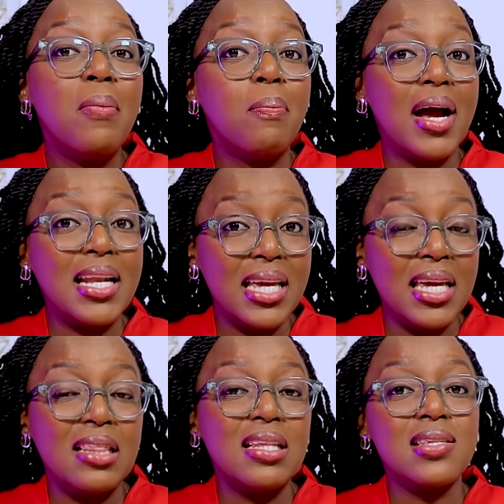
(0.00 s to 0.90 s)
money
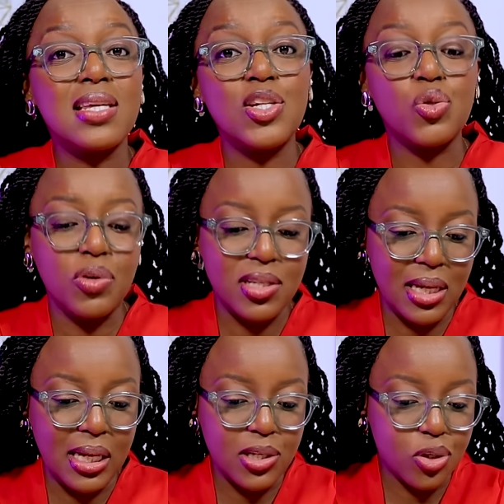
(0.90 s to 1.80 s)
in this case was
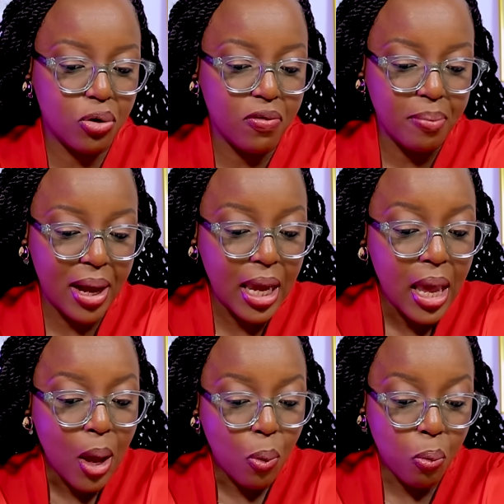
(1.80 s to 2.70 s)
the least of my
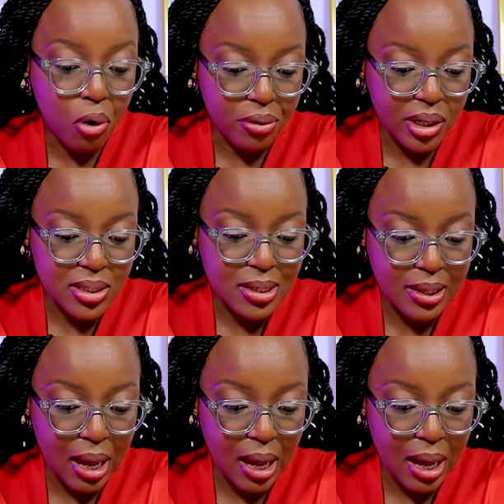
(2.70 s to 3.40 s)
worries.